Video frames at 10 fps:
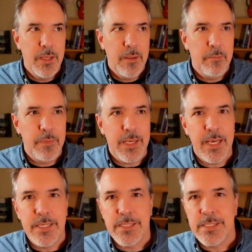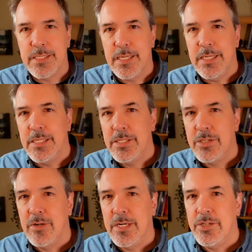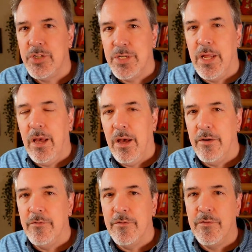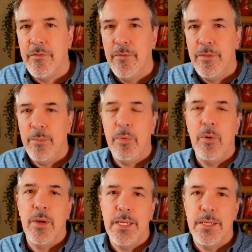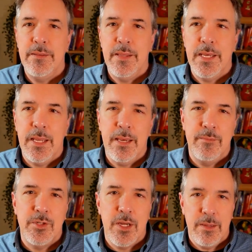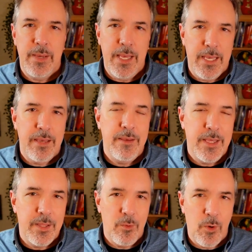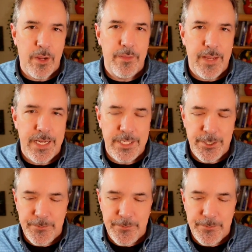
because it's an illustration of the point that I'm trying to make in the work that I do,